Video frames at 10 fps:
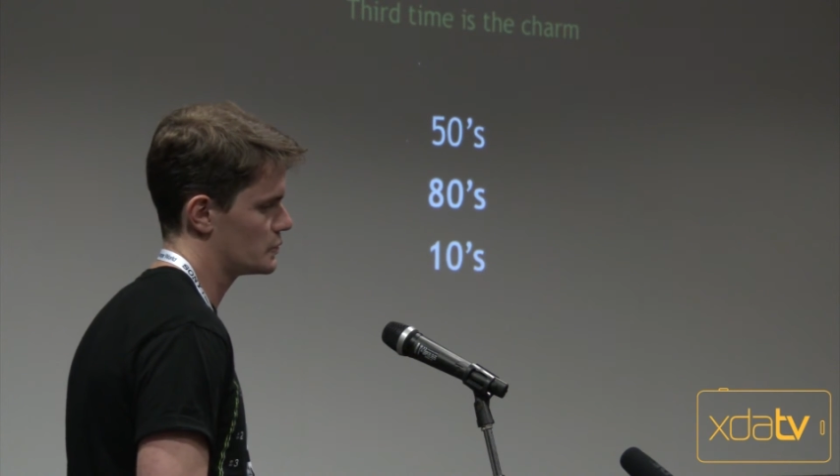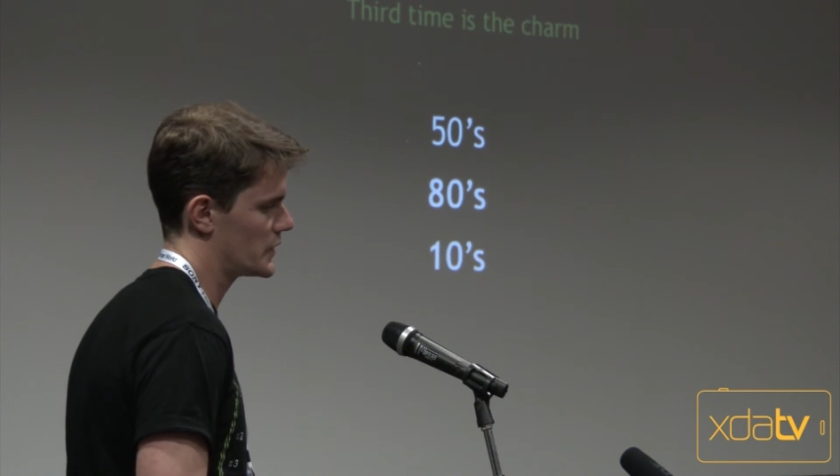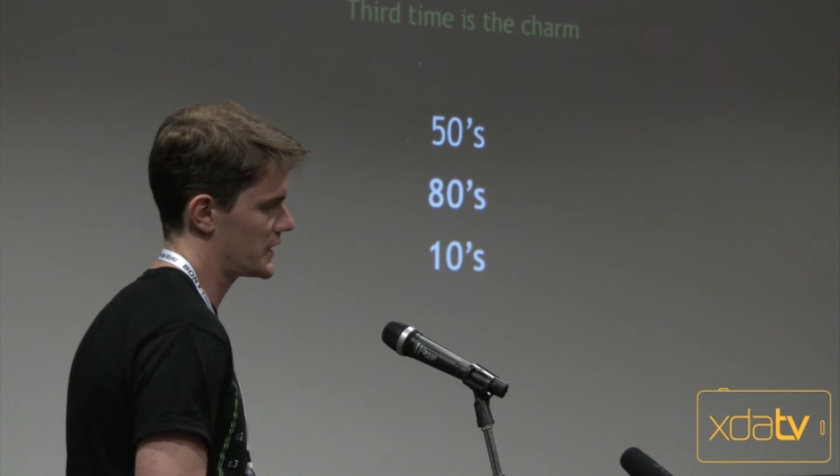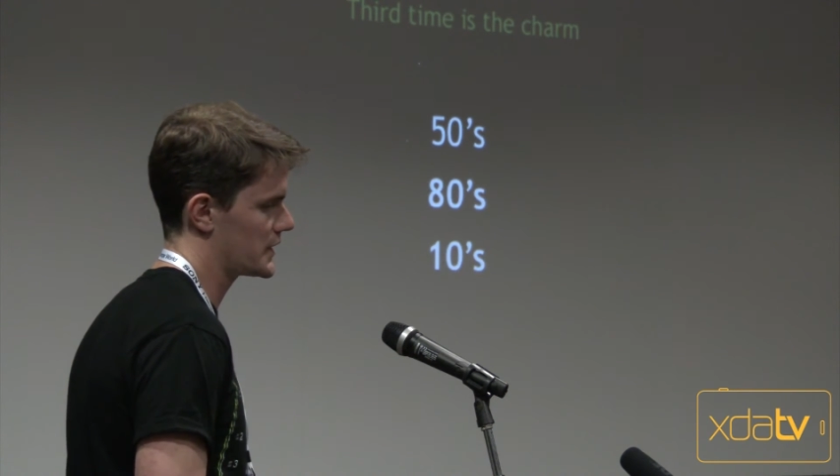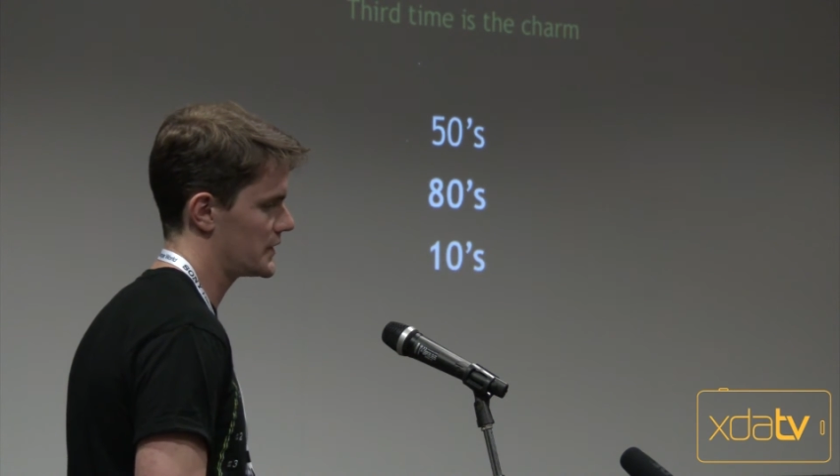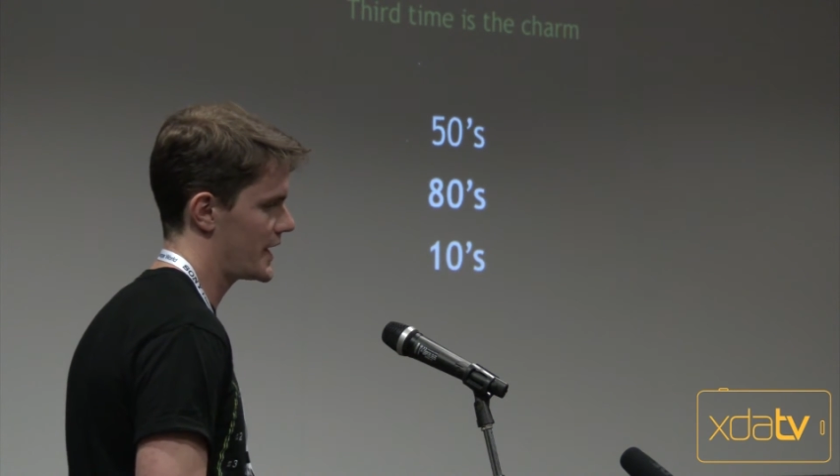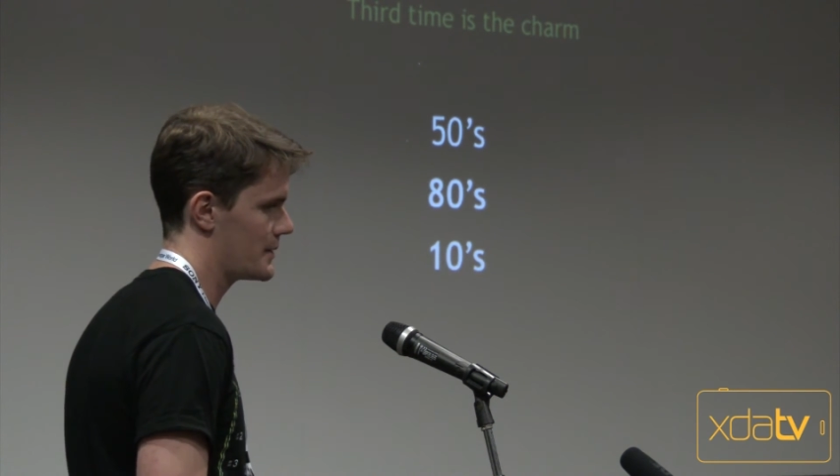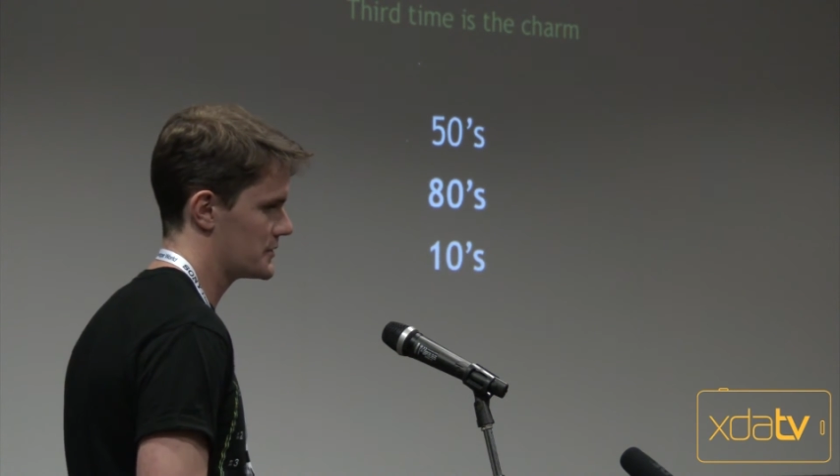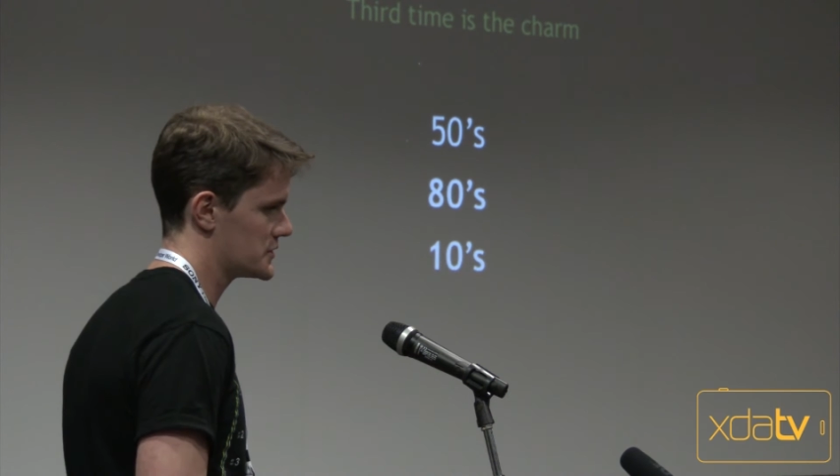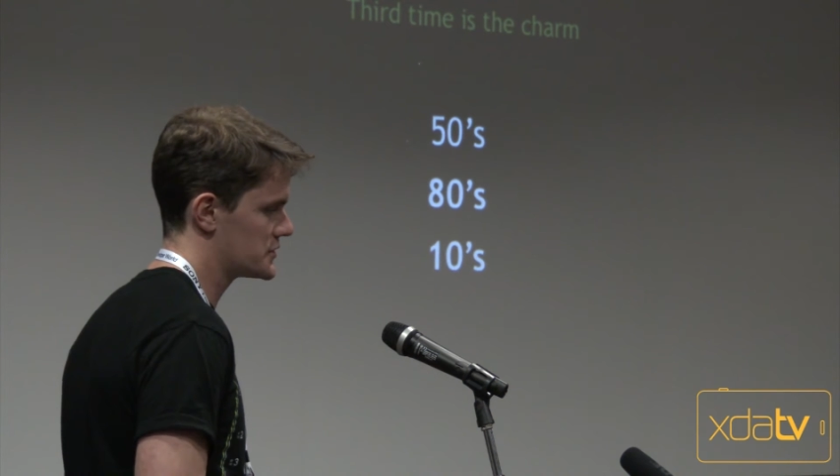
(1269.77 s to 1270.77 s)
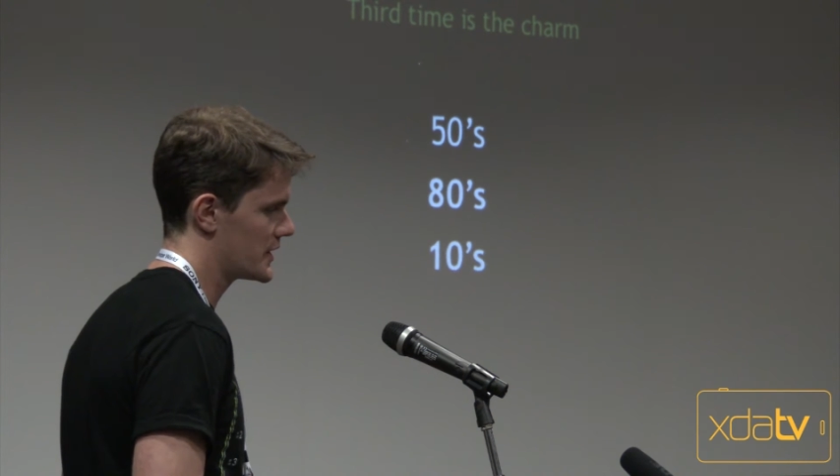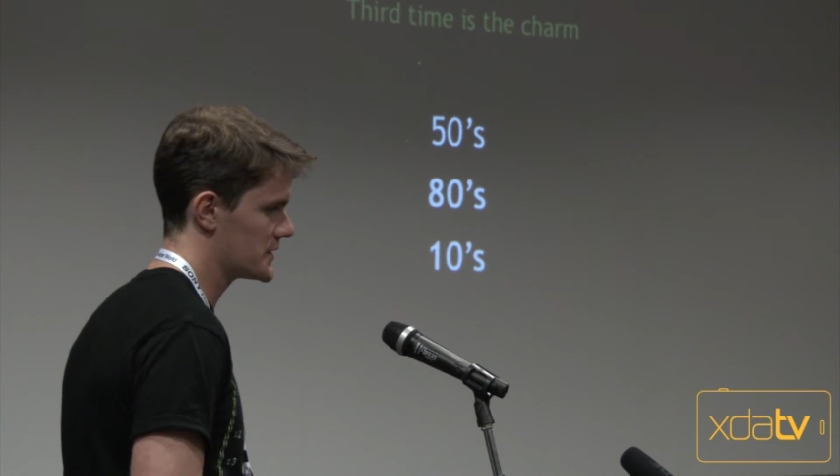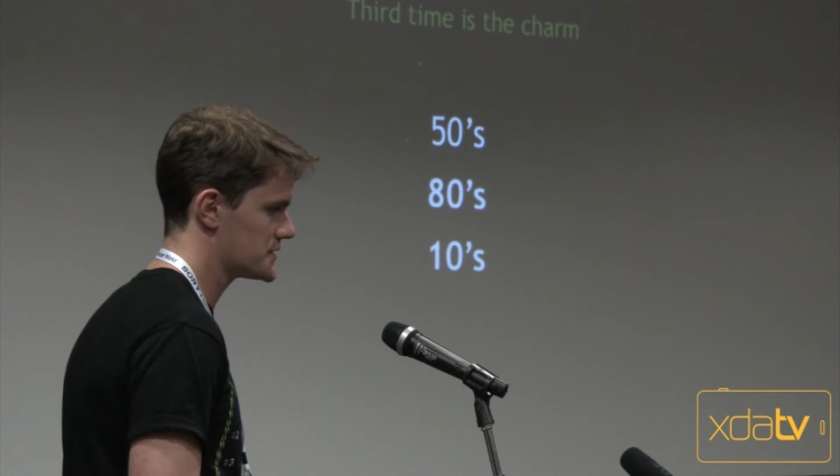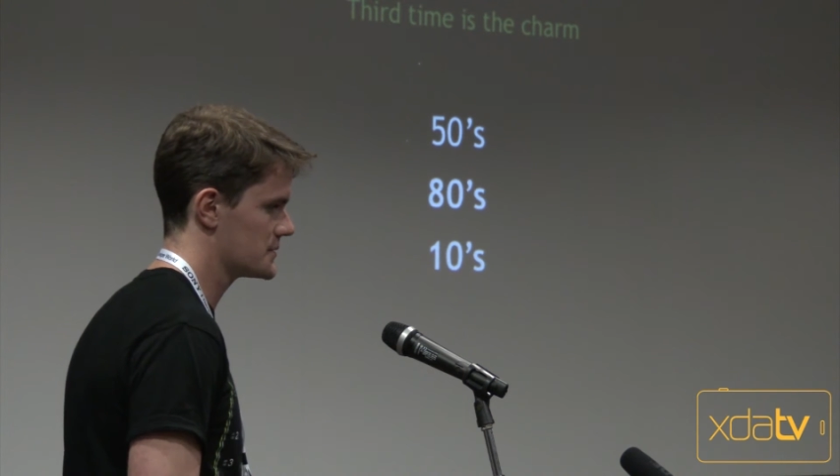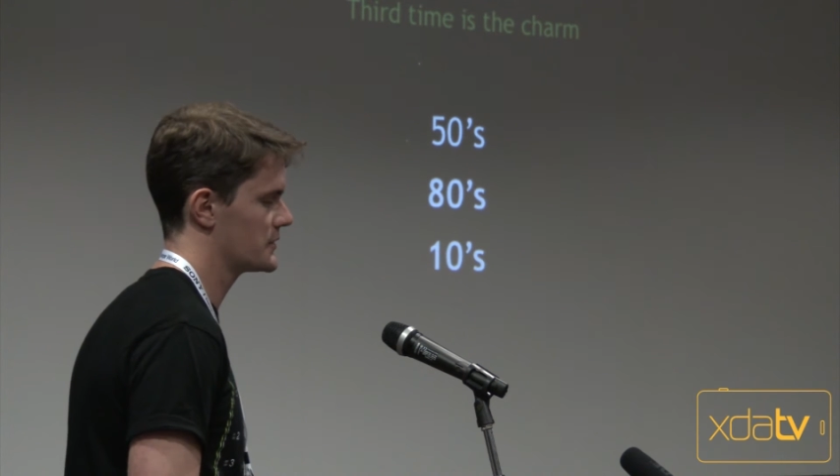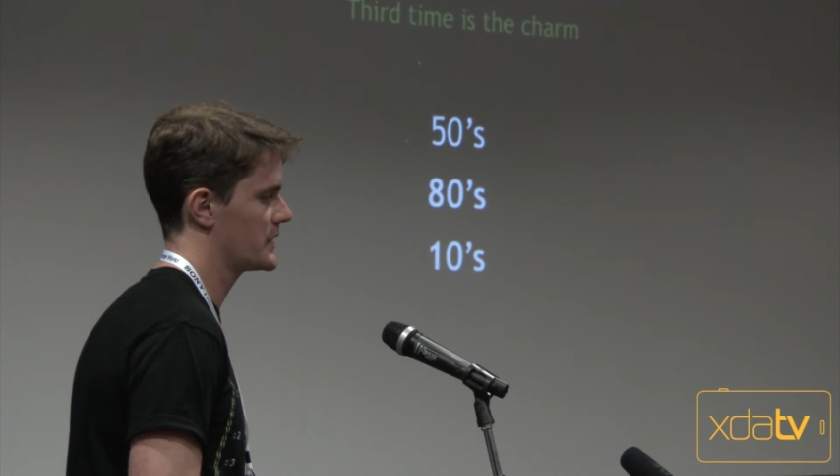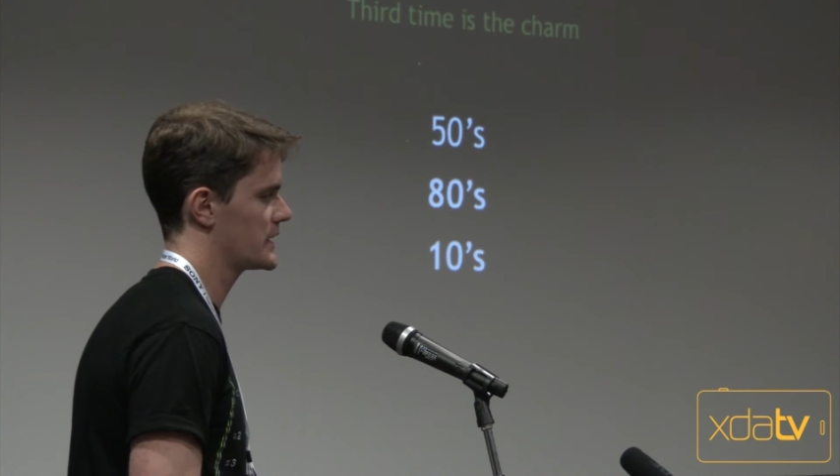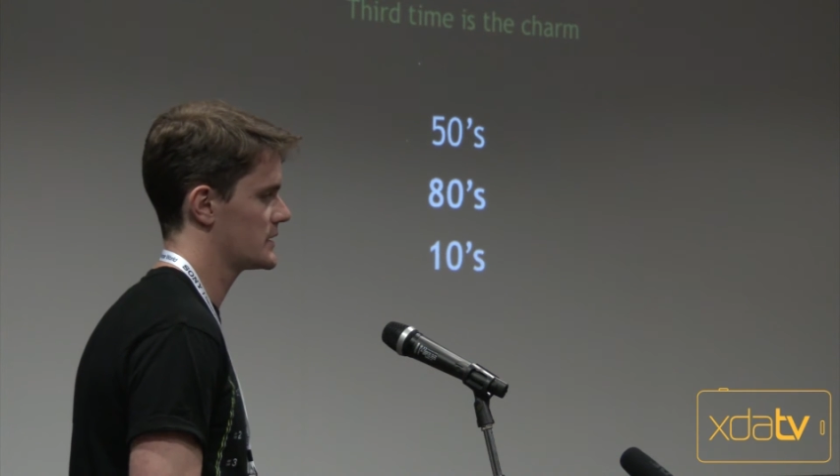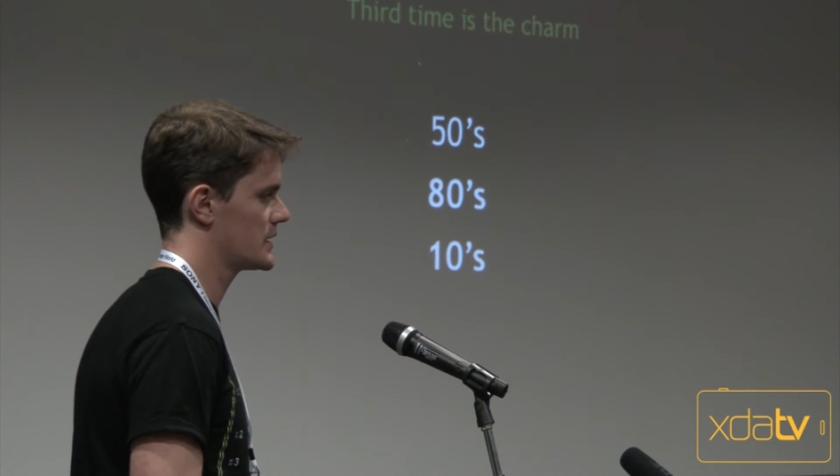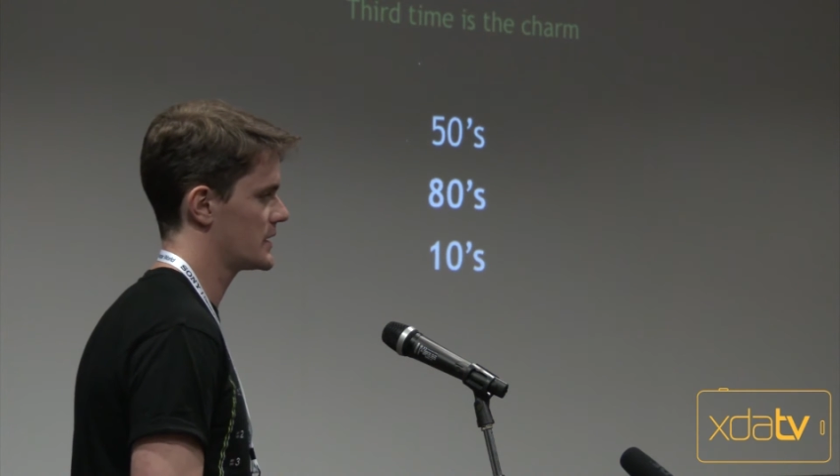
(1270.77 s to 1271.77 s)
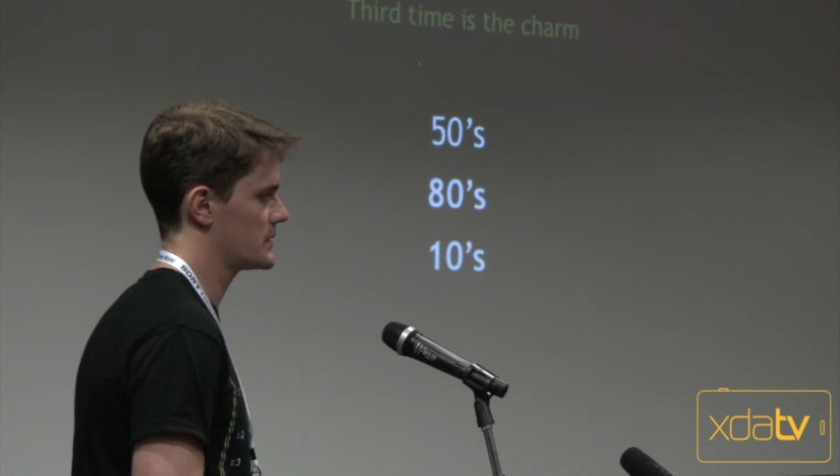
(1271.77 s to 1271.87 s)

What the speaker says: working in a lab and you're trying to simulate